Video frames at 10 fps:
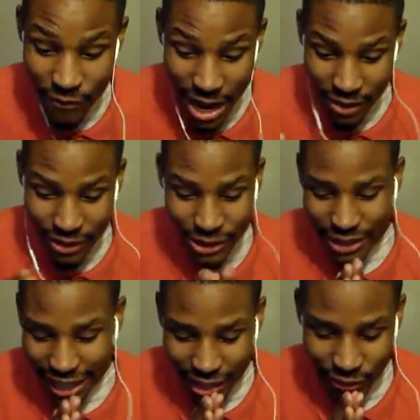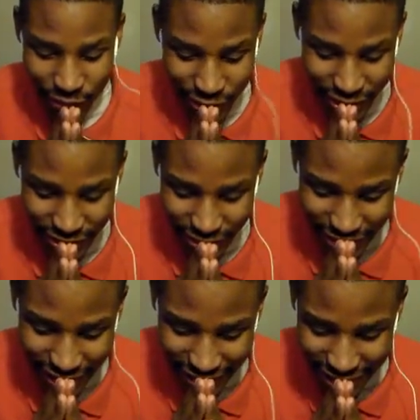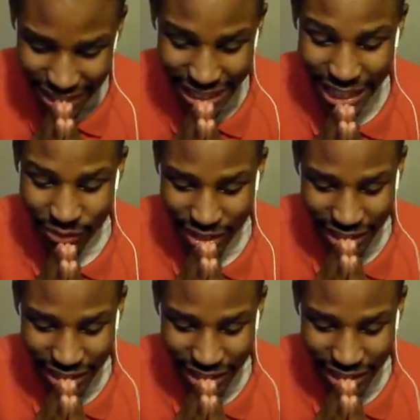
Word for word: he did 500k off for critical though. It's not